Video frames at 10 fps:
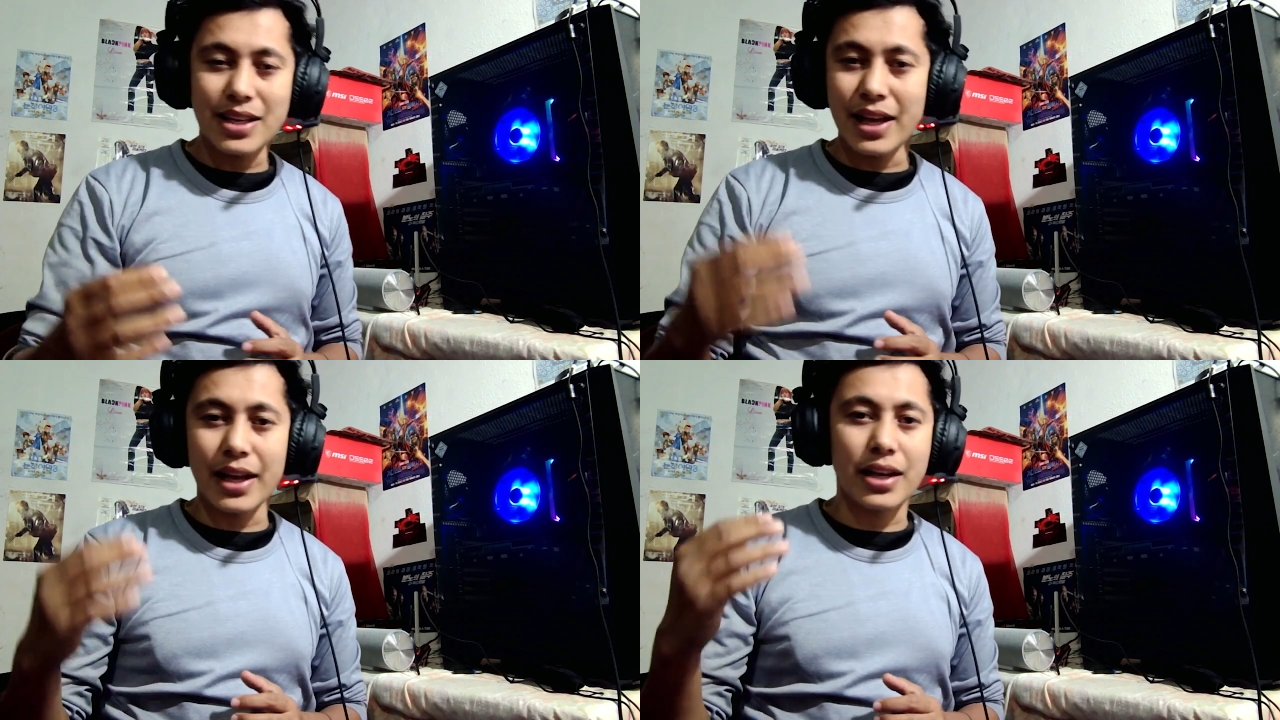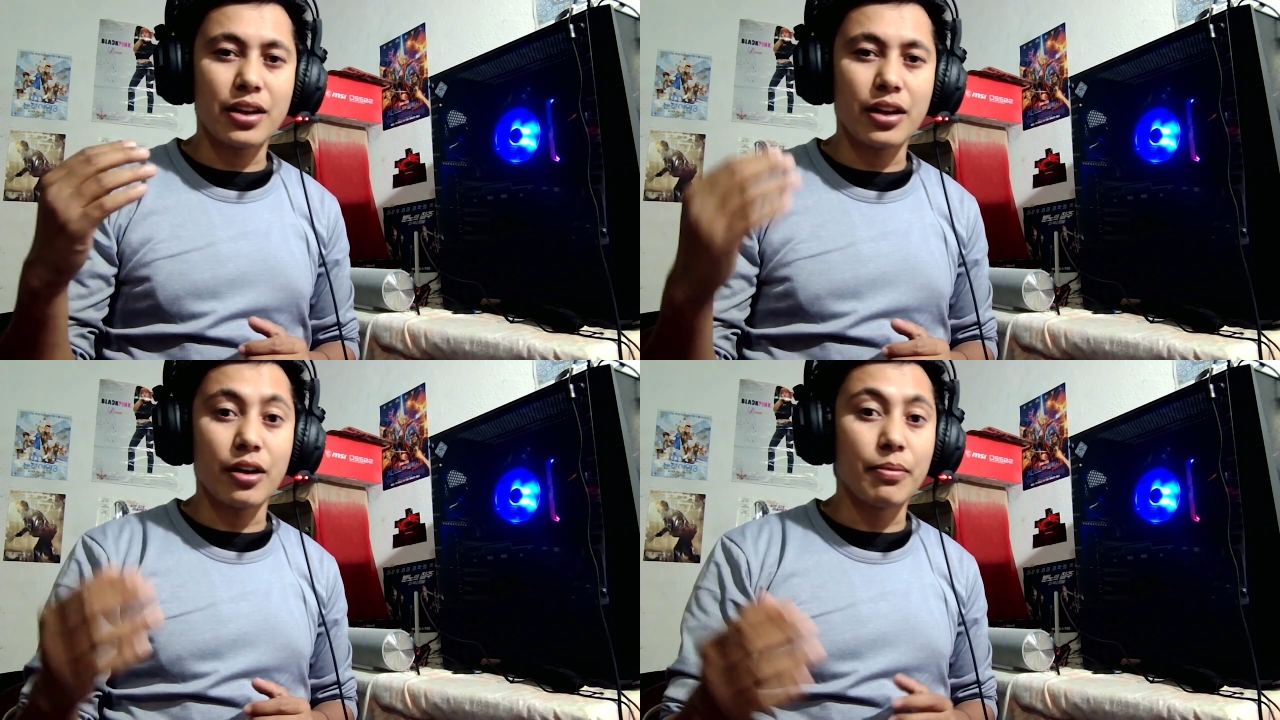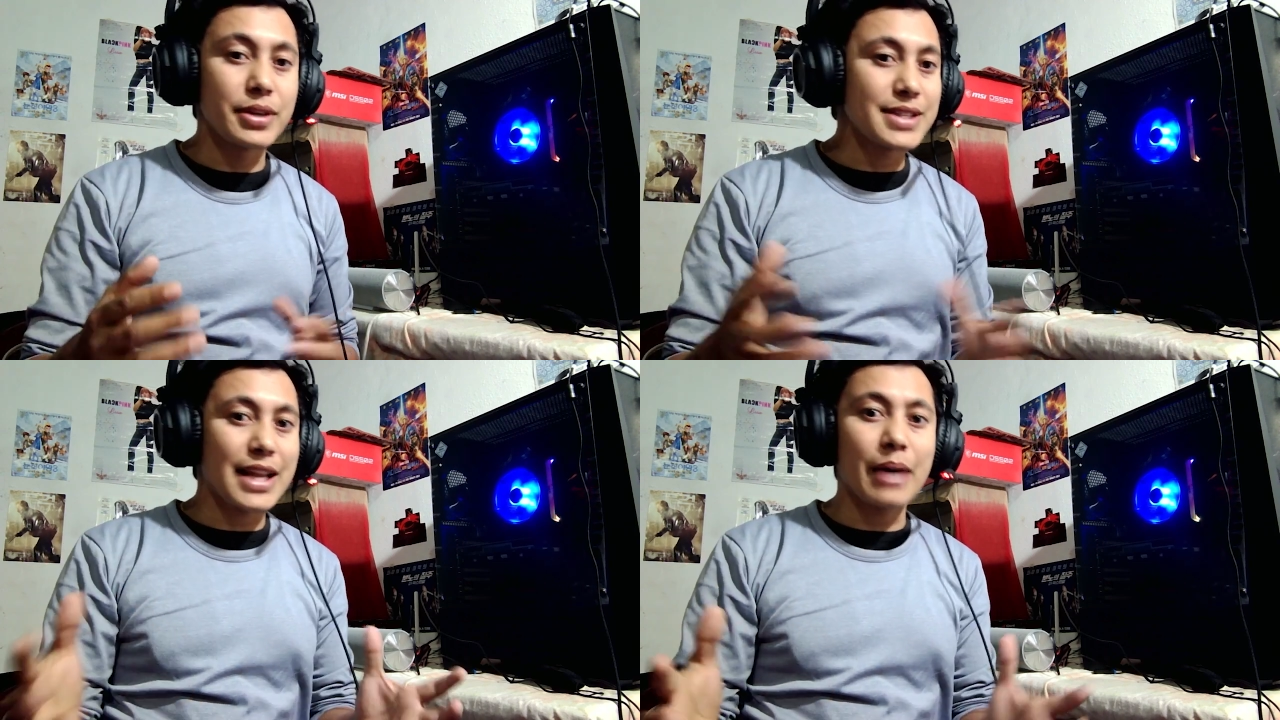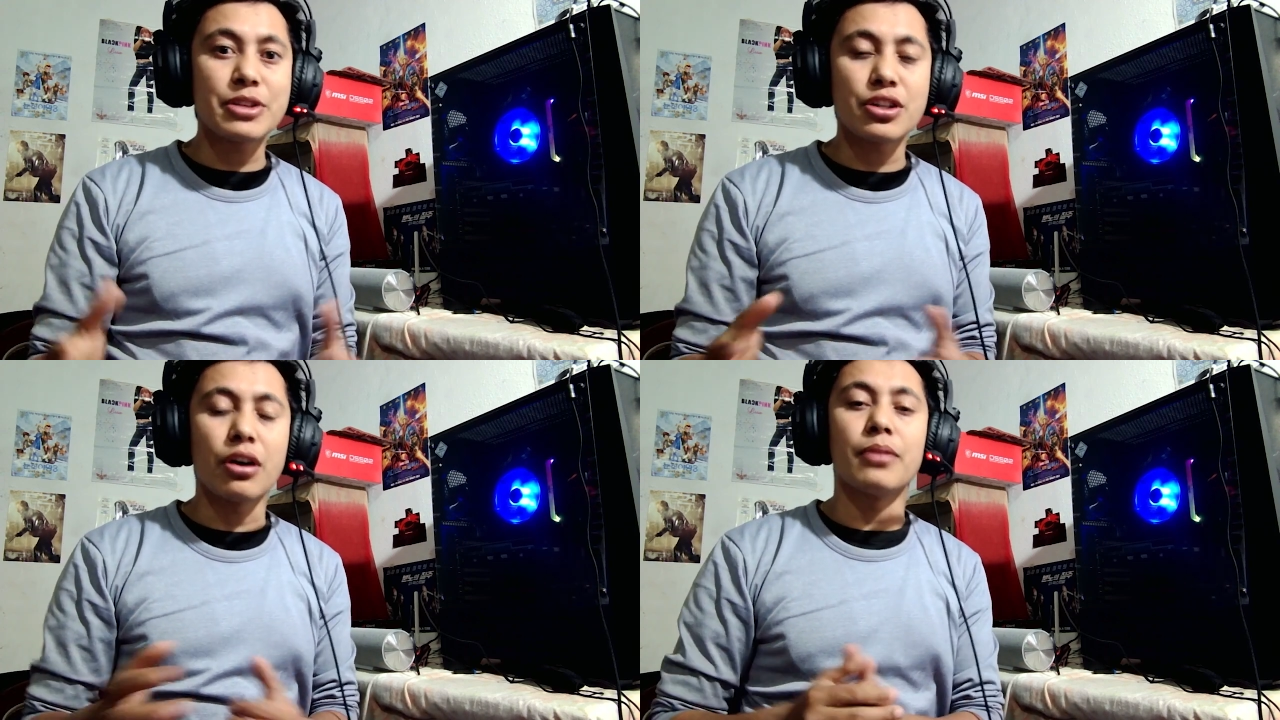and love Islam is
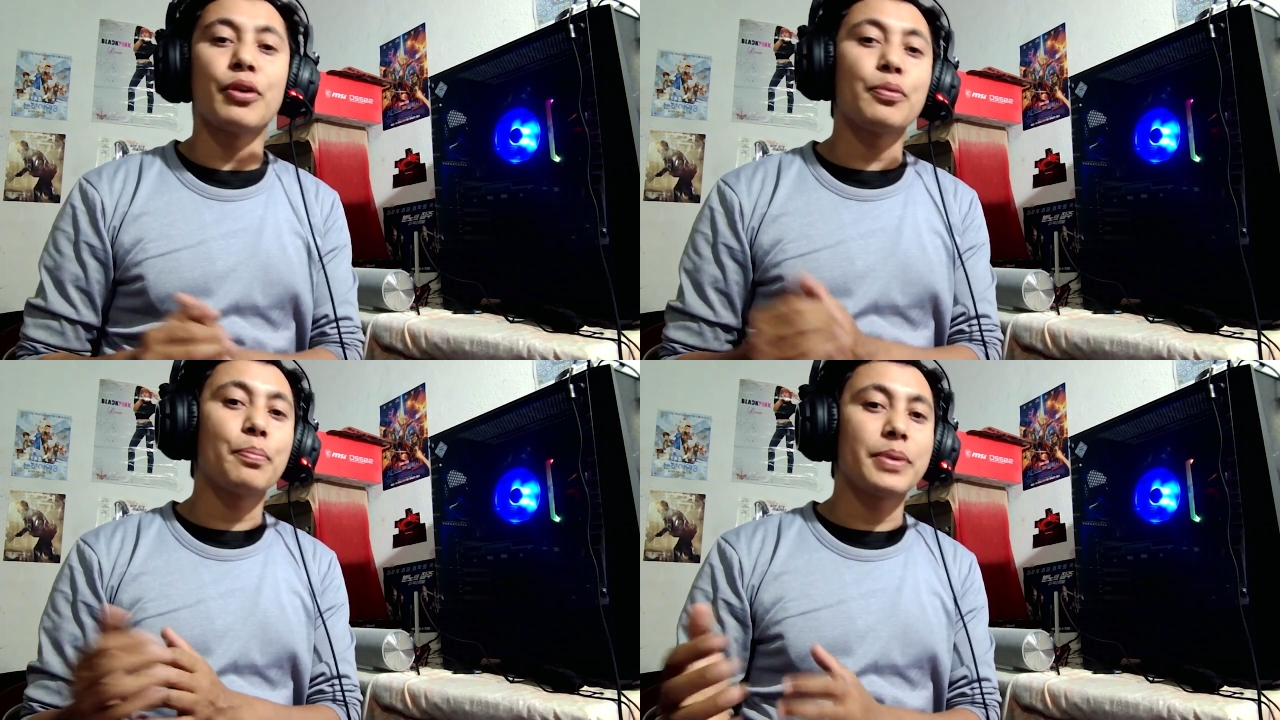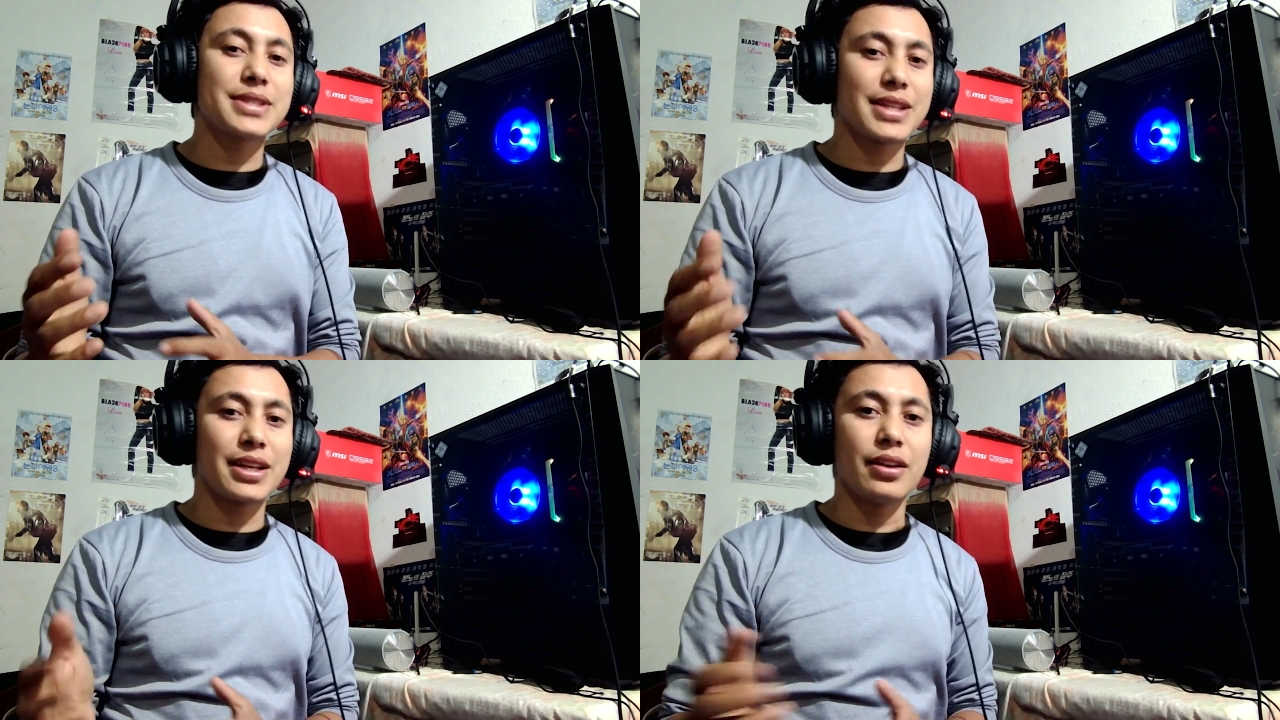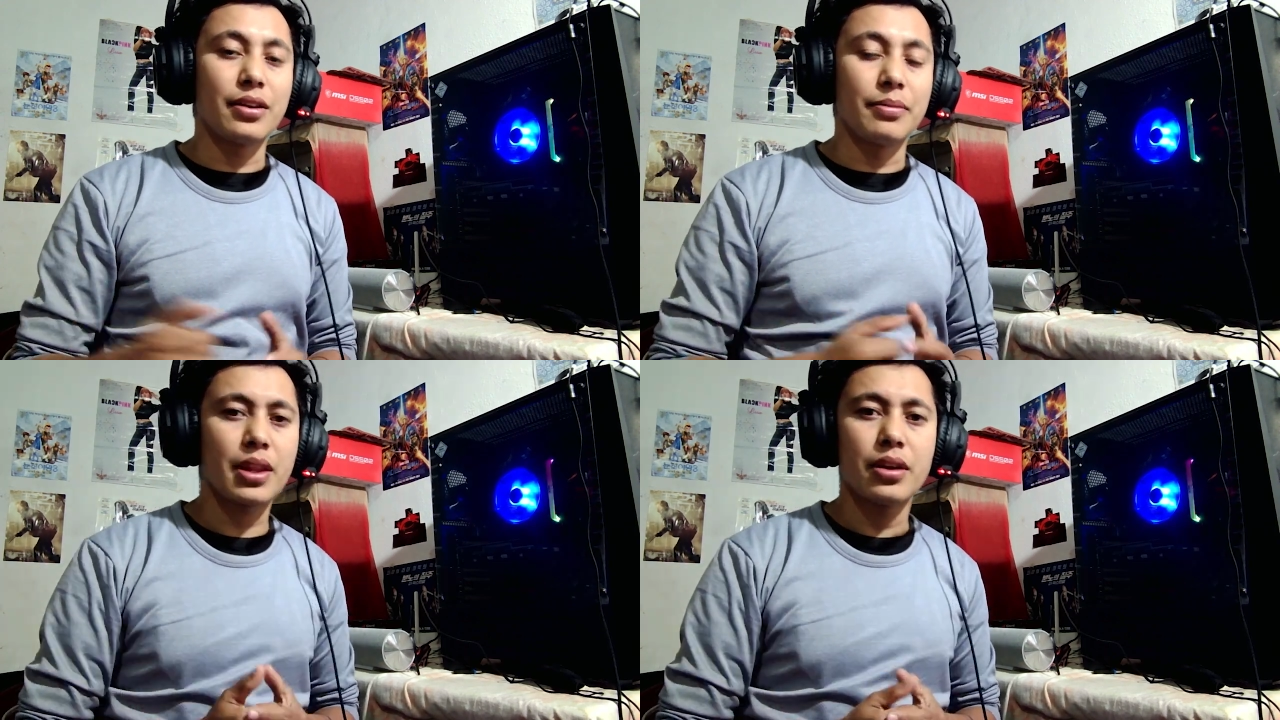all about peace and love